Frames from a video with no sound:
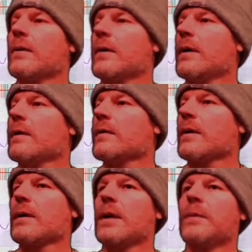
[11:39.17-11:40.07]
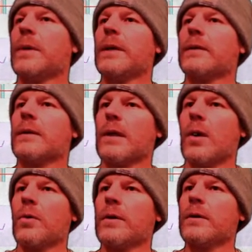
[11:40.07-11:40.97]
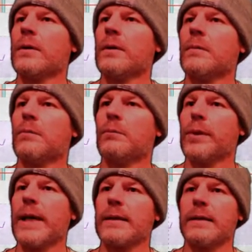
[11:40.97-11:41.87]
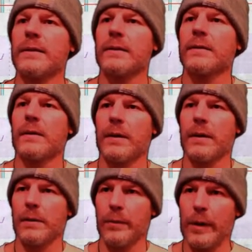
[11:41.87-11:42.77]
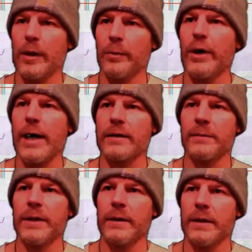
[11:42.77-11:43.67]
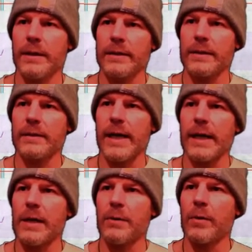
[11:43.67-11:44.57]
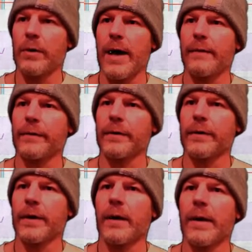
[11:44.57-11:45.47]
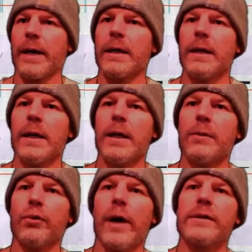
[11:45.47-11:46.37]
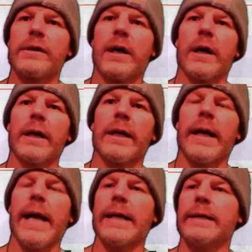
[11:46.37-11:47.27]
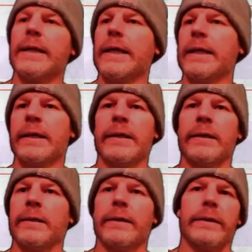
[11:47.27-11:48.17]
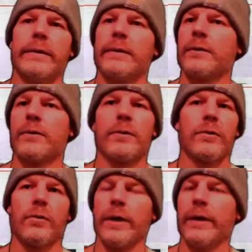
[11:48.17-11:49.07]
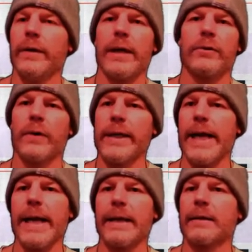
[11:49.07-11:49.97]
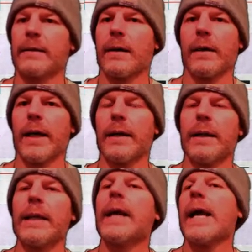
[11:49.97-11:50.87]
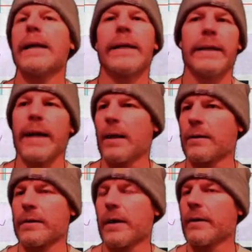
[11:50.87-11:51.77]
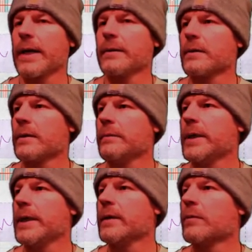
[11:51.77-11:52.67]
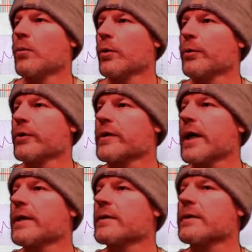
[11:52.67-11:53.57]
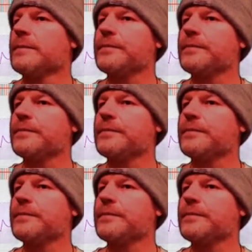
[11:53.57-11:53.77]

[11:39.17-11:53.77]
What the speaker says: It's a little bit lower, but that is approximate, and that's exactly what we're after. All right. Price target 18.28. All right. $18. All right. To be more precise,